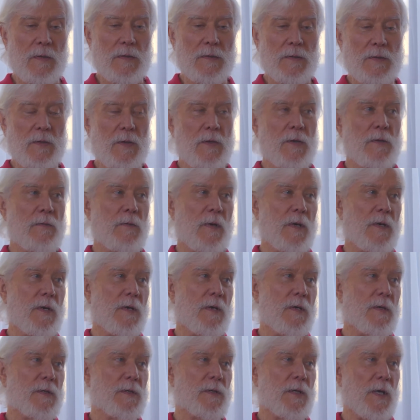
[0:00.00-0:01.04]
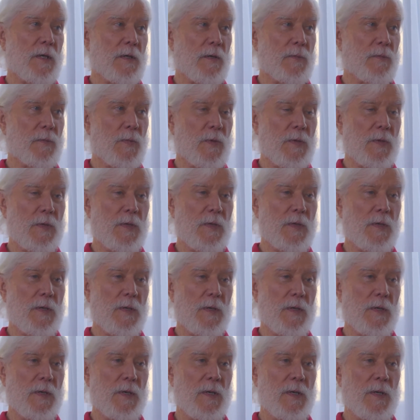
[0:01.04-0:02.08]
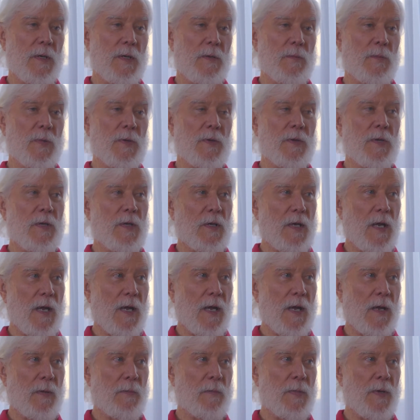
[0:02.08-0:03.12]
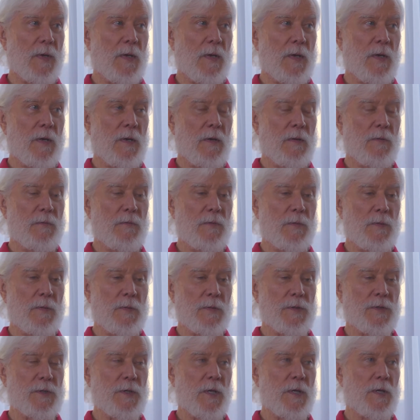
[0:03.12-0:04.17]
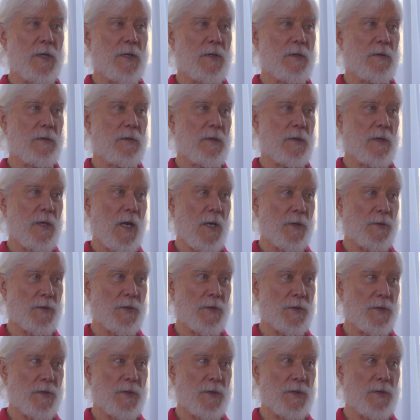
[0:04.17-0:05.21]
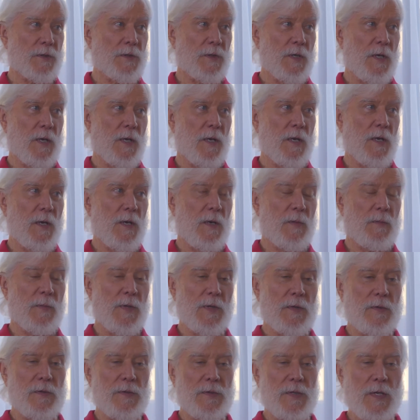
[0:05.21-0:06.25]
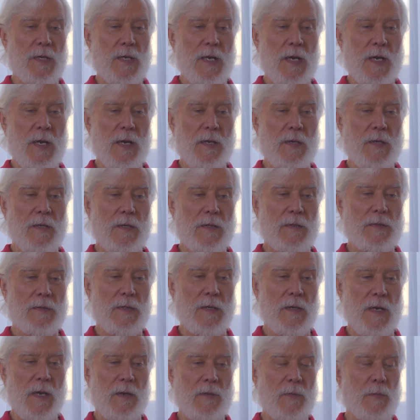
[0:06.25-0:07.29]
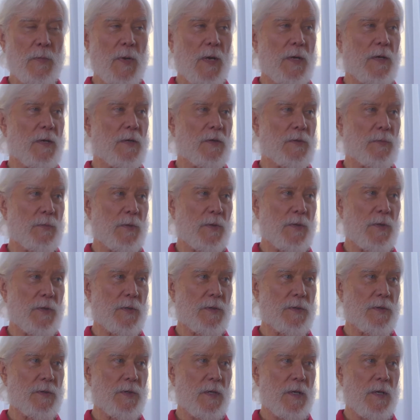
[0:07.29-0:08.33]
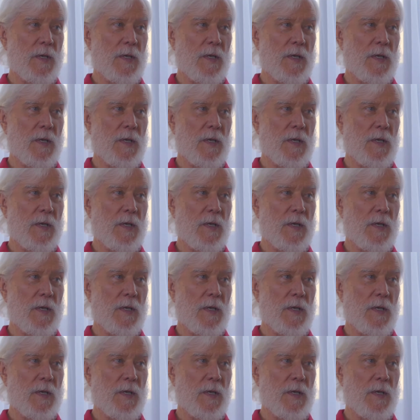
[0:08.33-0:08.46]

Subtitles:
started writing his second book. He had built a lab for studying consciousness because he had this out-of-body experience,